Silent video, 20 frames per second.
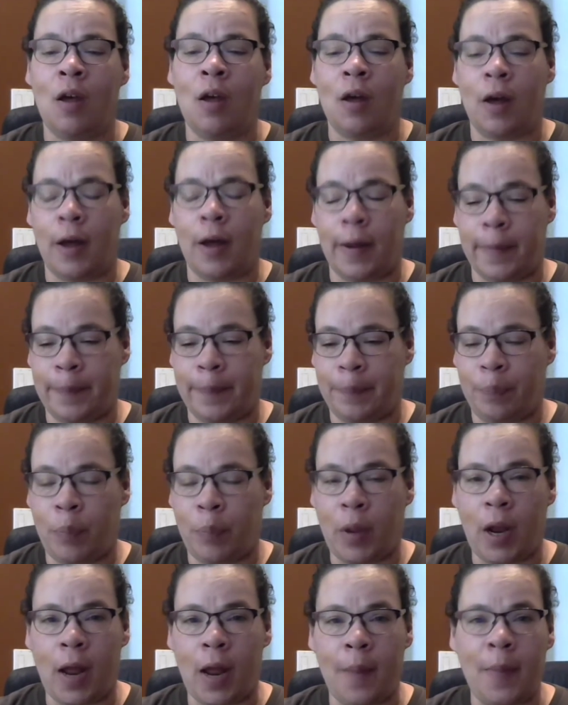
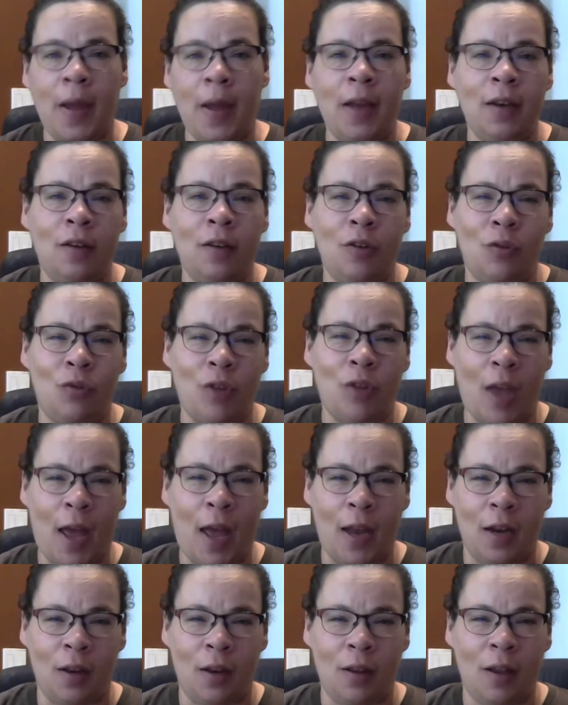But I might do
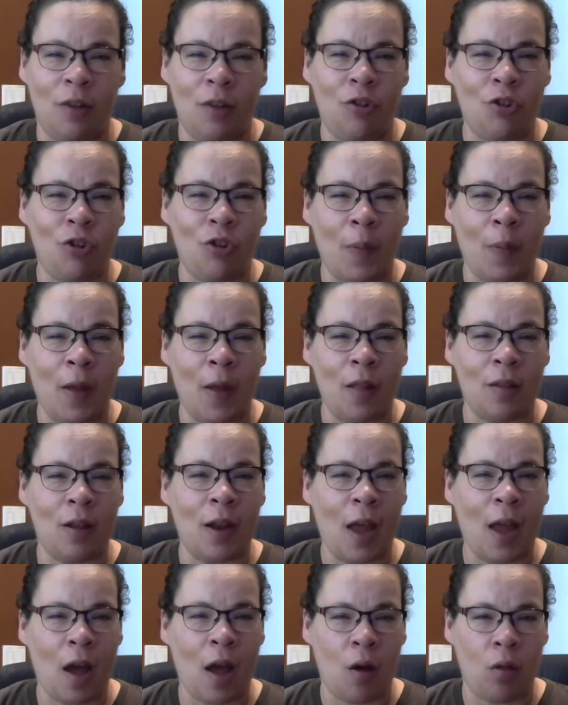10. It just depends on
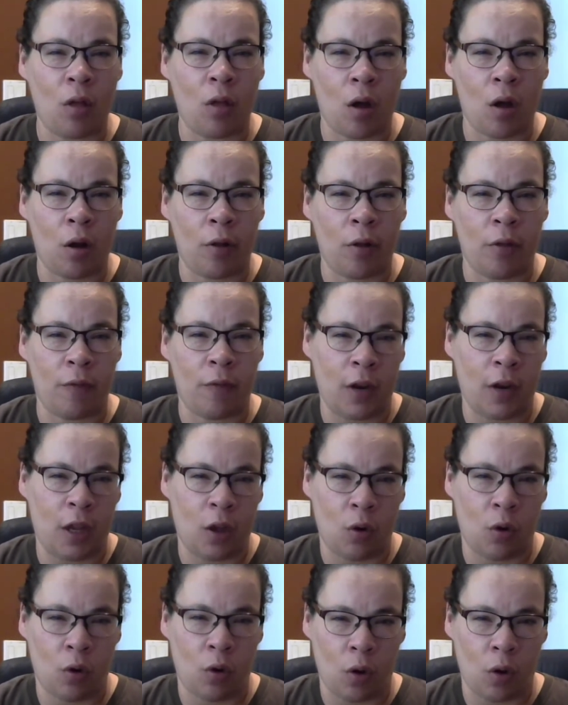how long the
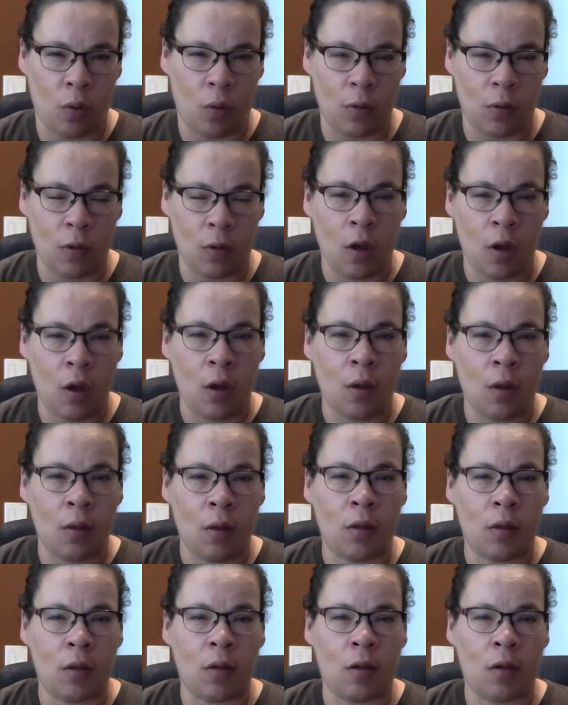video goes.
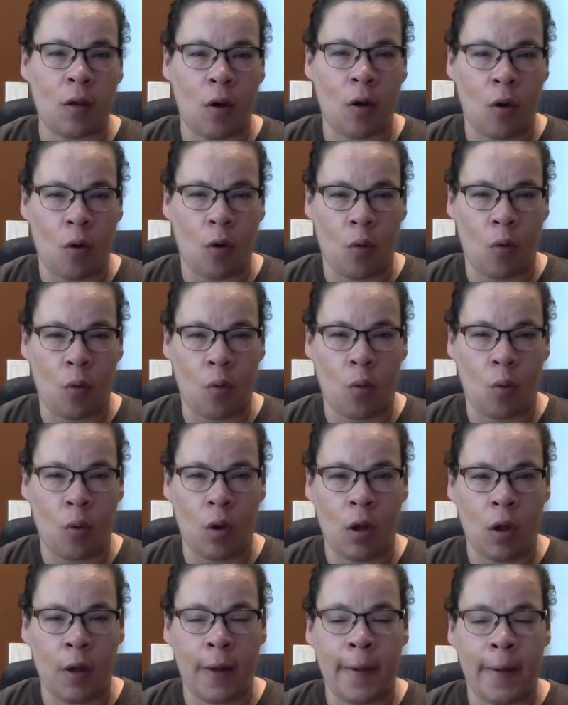So,